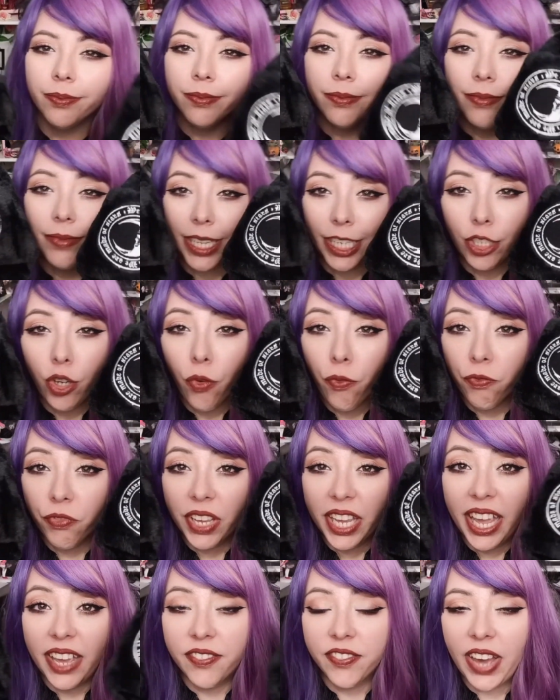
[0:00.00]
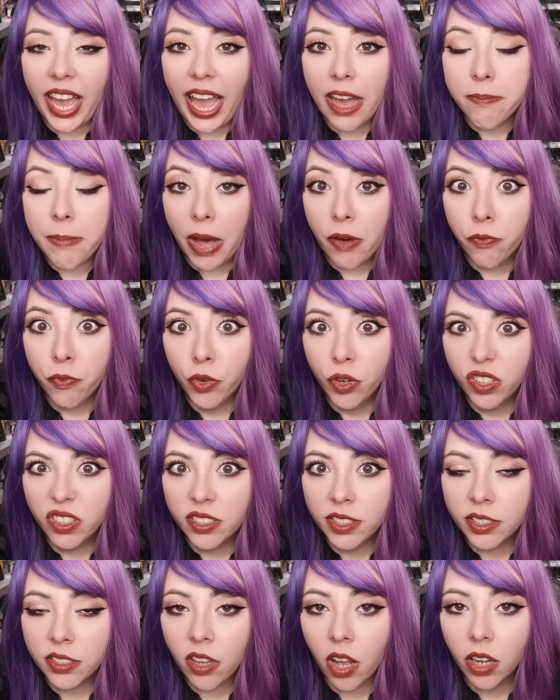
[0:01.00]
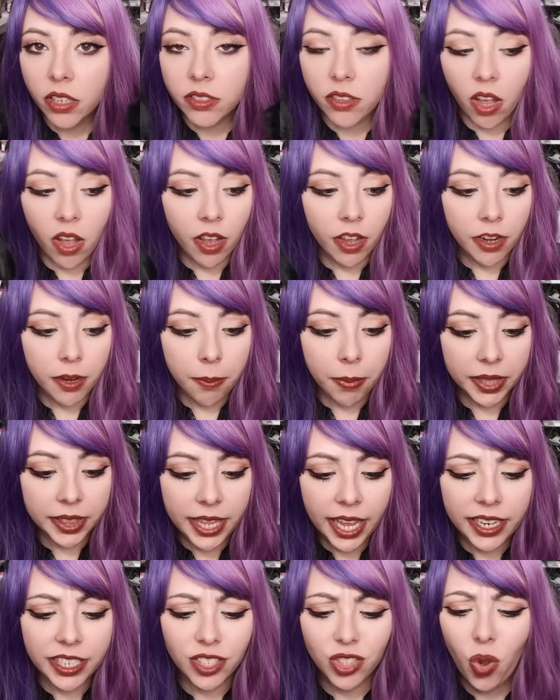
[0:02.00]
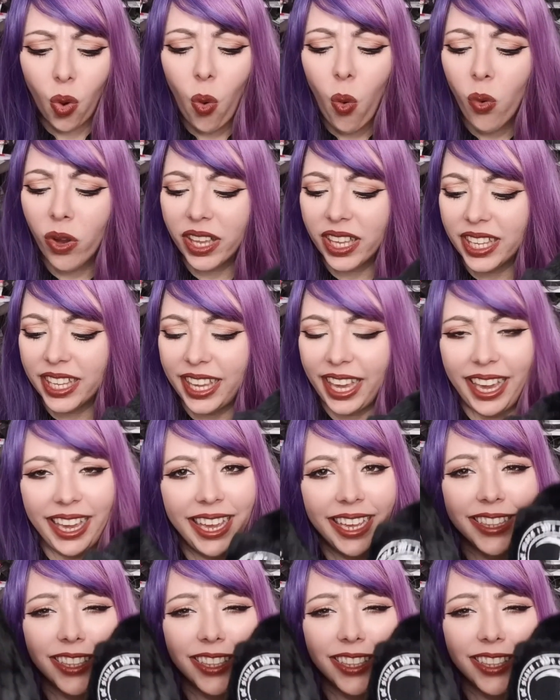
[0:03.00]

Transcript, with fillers: They don't fit if I have my fuzzy socks on but that is okay.